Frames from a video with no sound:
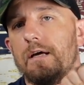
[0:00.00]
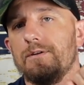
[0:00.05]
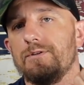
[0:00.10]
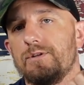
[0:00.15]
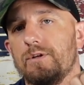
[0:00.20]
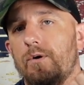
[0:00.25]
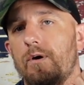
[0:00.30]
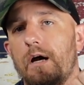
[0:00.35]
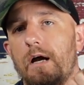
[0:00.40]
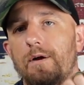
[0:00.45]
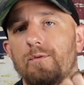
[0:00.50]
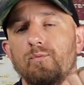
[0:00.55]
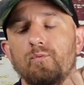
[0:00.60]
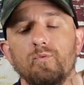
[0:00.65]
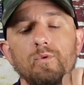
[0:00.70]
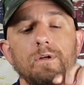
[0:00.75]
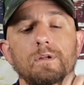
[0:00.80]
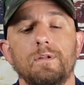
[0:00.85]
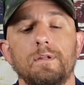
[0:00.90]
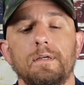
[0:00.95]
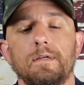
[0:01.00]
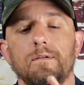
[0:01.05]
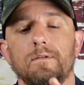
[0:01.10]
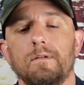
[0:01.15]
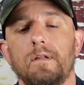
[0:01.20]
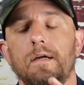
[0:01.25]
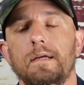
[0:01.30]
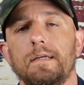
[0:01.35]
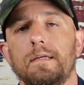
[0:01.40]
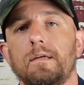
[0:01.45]
So I really
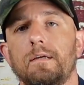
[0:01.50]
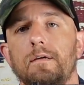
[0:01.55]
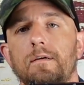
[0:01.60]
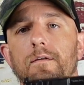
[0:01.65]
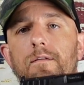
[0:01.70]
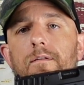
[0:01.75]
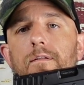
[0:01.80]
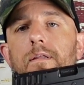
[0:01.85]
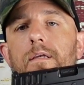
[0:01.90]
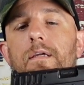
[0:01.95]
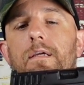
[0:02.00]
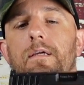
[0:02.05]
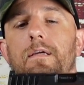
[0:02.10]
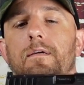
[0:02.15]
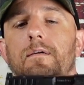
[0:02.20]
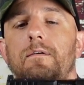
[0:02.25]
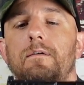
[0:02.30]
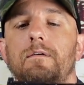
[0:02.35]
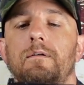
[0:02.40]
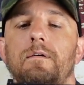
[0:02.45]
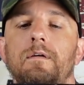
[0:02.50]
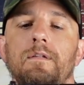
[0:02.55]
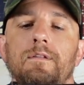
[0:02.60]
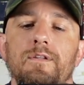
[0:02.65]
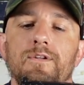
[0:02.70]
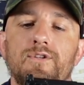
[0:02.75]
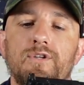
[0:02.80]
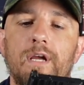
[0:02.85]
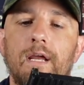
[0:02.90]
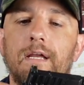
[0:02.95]
like the
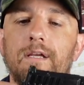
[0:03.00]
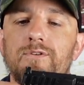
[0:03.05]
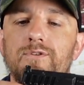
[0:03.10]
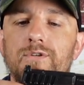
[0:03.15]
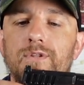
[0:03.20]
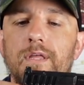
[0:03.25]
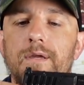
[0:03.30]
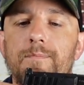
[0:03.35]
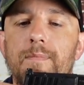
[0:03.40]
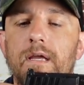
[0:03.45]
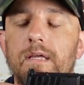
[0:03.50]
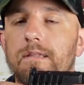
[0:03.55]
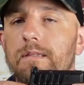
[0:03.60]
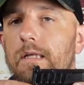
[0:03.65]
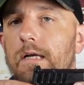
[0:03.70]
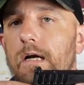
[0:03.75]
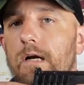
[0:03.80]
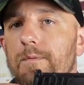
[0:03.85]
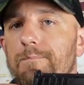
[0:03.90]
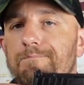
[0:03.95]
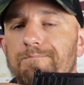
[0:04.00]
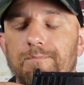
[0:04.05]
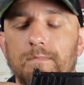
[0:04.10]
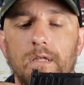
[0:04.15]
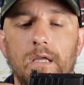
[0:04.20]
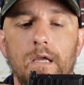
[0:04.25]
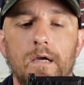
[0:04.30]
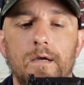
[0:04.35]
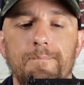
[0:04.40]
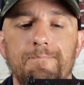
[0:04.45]
change they made there,
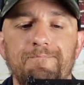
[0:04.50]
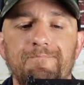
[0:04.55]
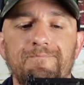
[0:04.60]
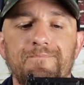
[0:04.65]
okay?